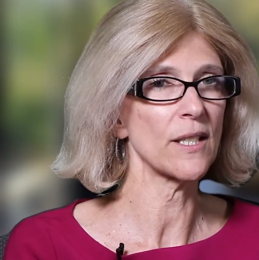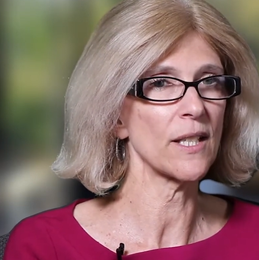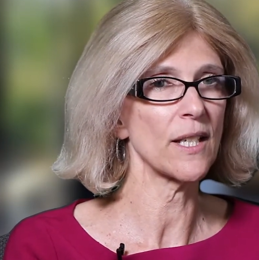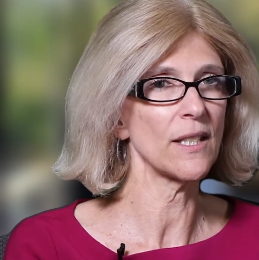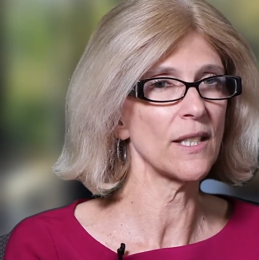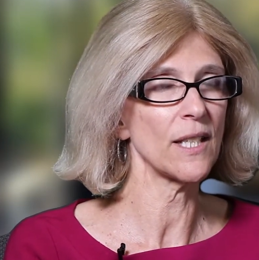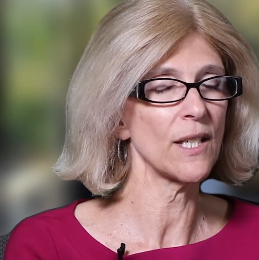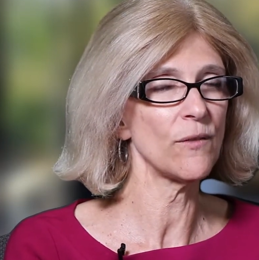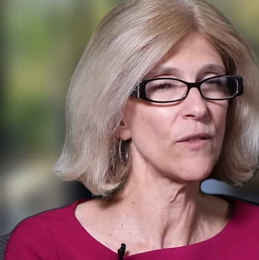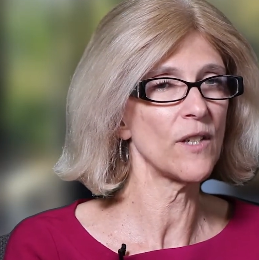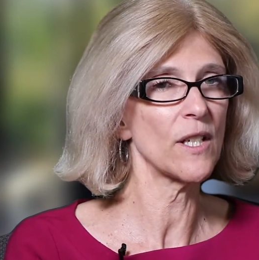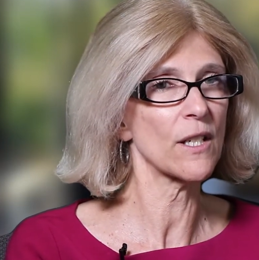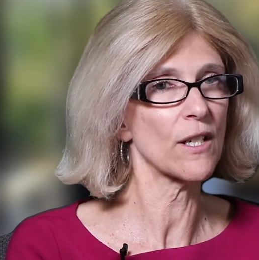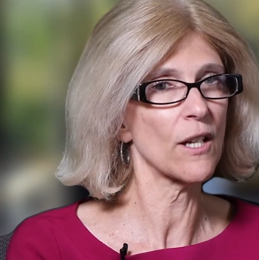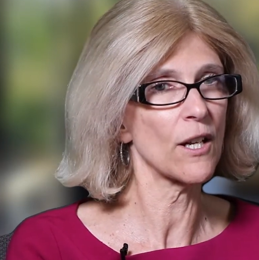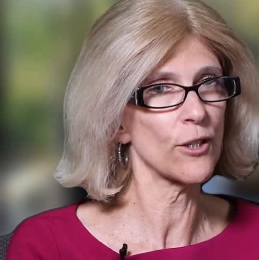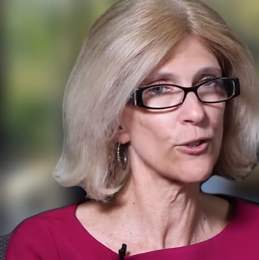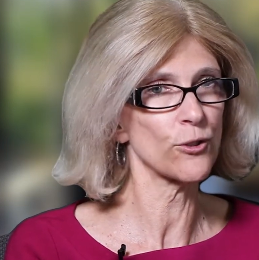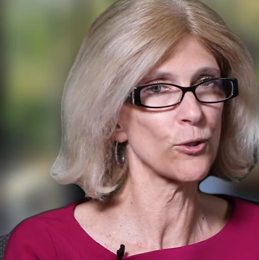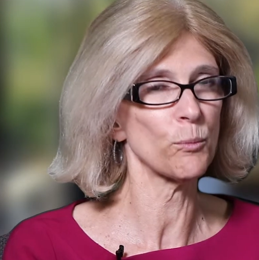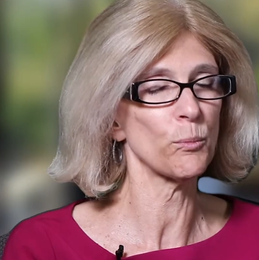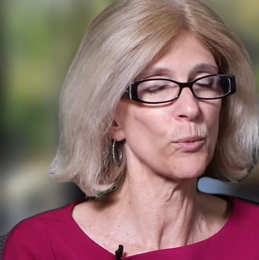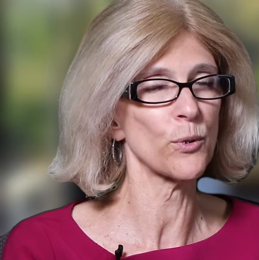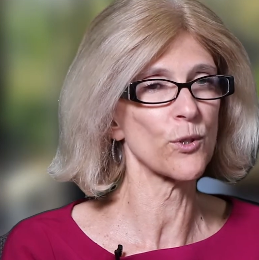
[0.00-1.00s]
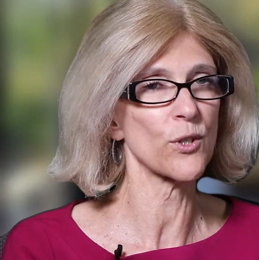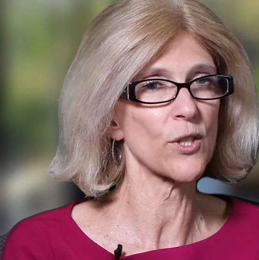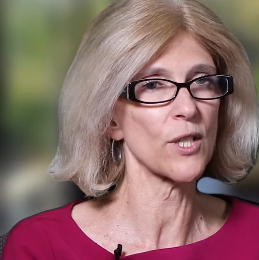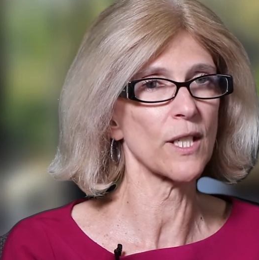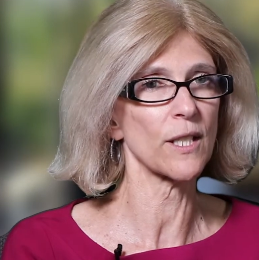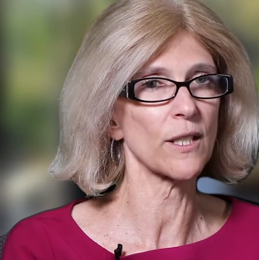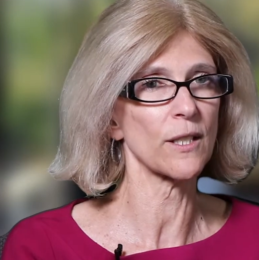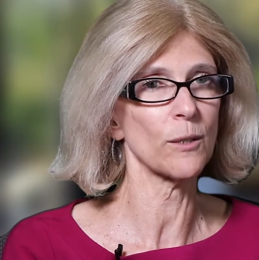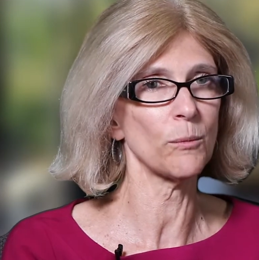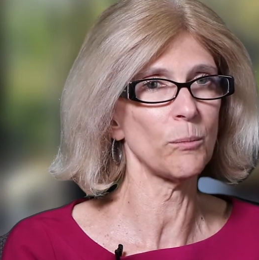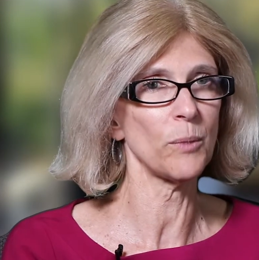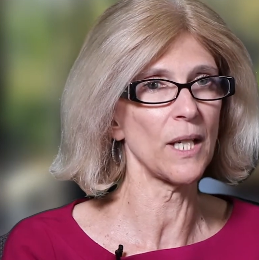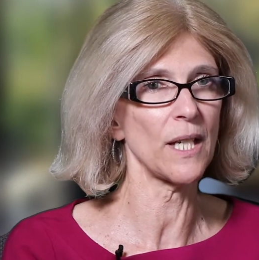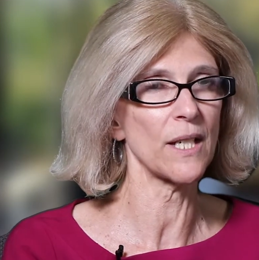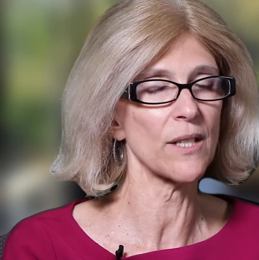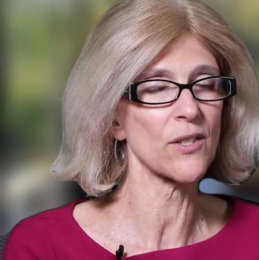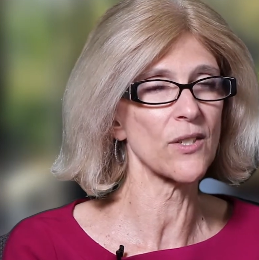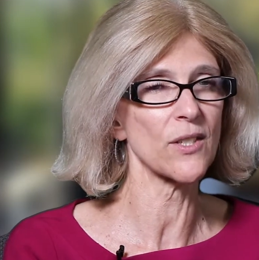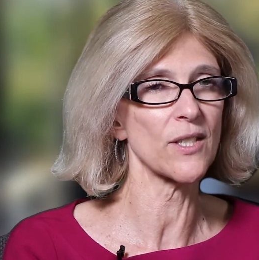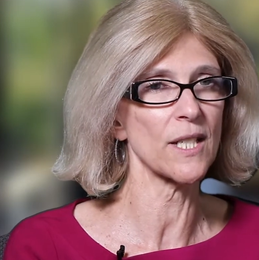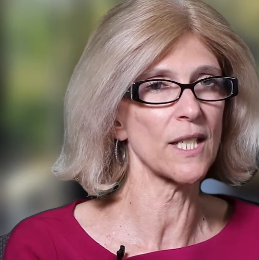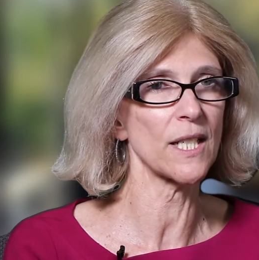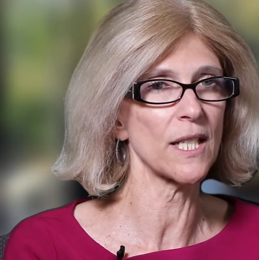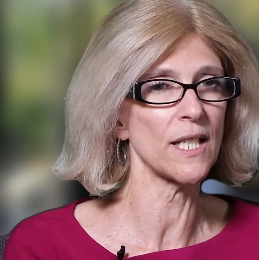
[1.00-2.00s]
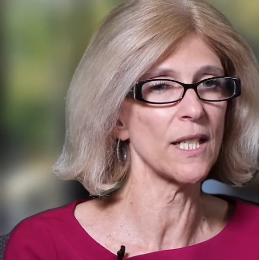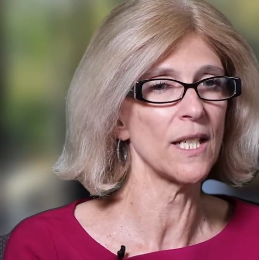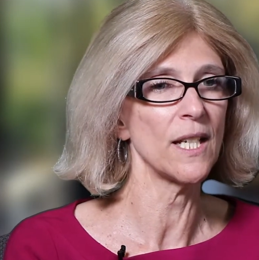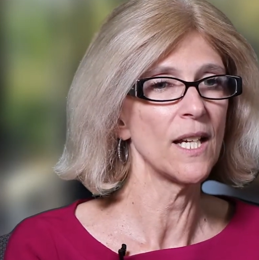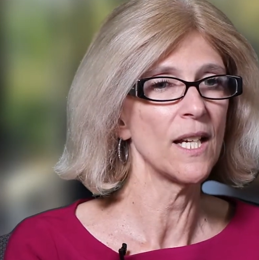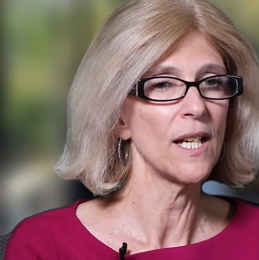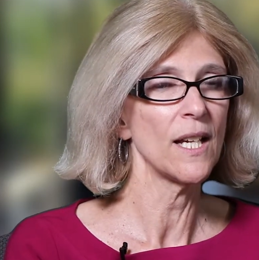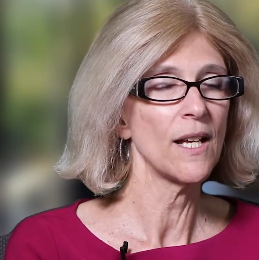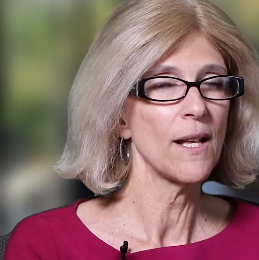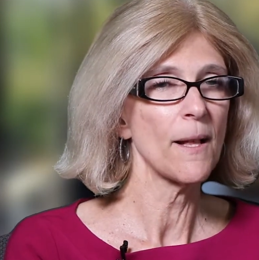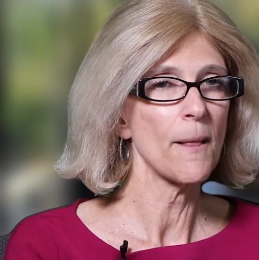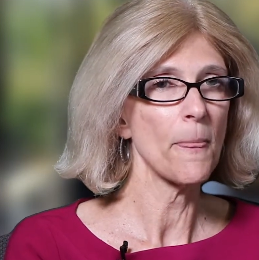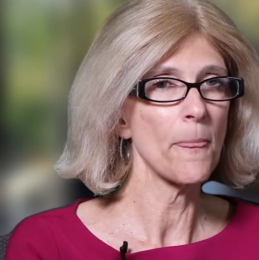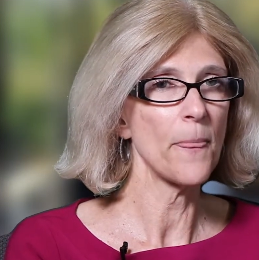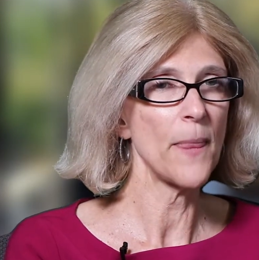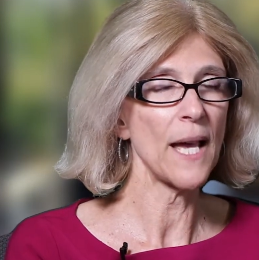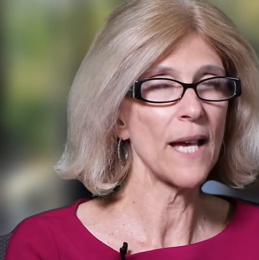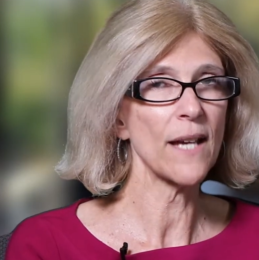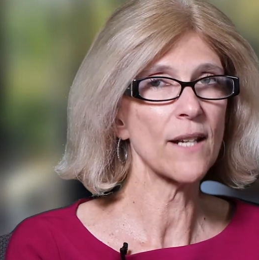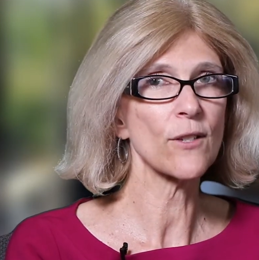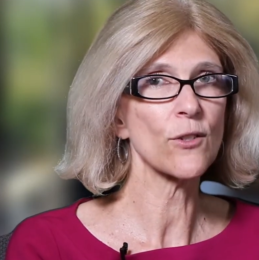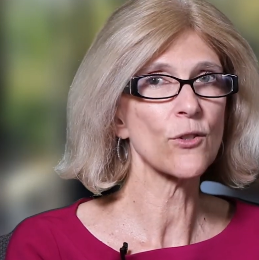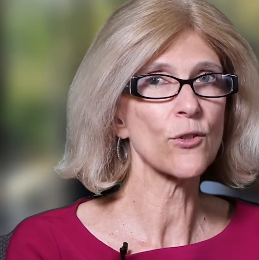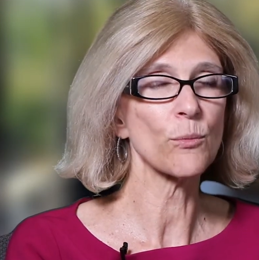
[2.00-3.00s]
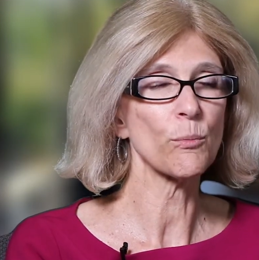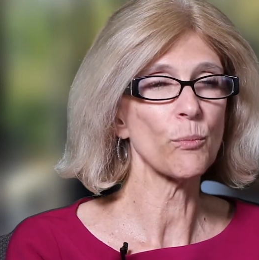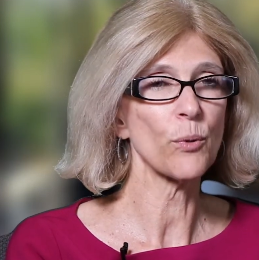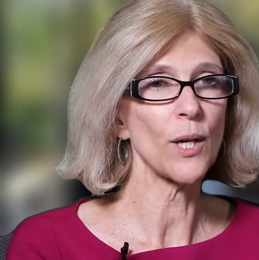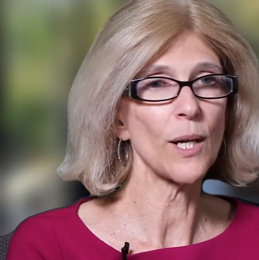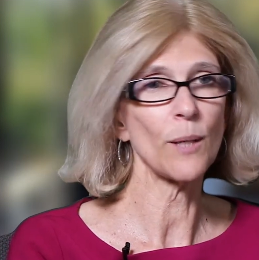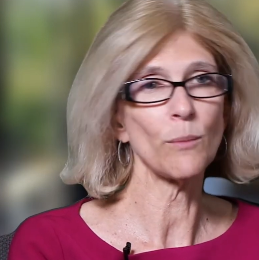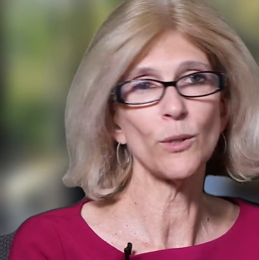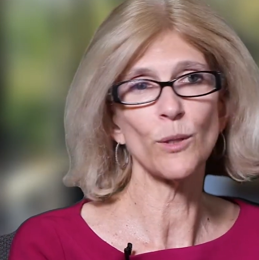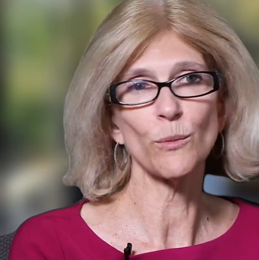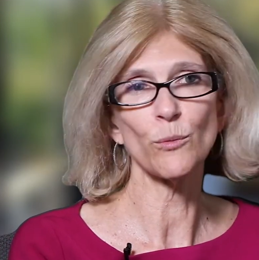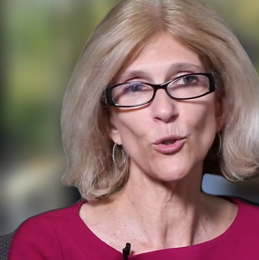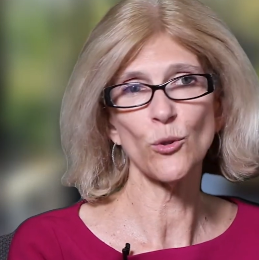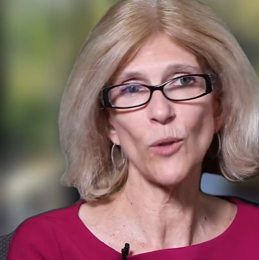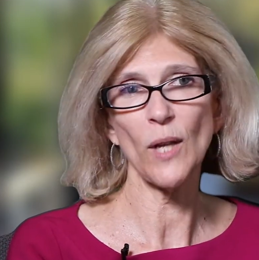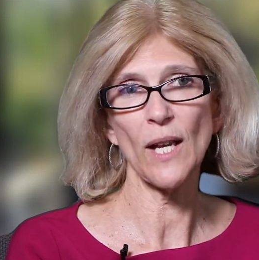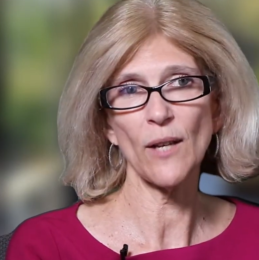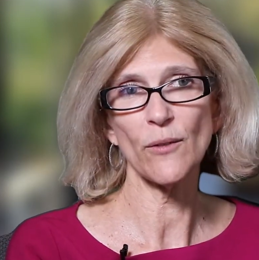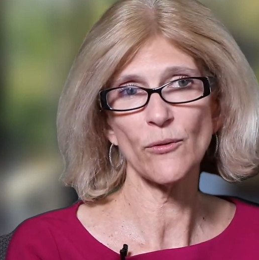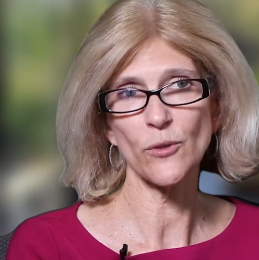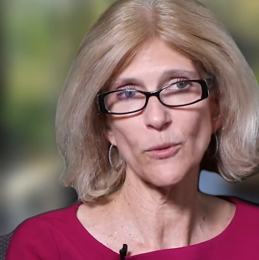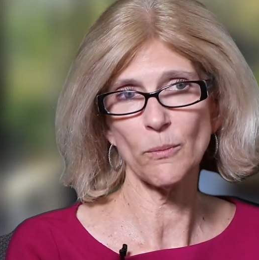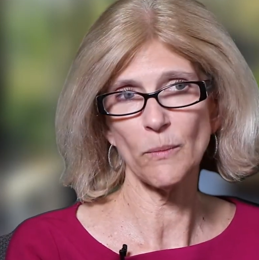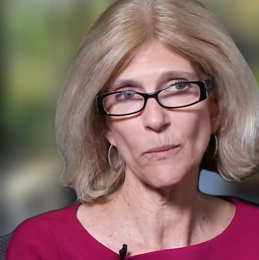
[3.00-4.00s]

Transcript: then they've hit 100% capacity, that is a problem you have to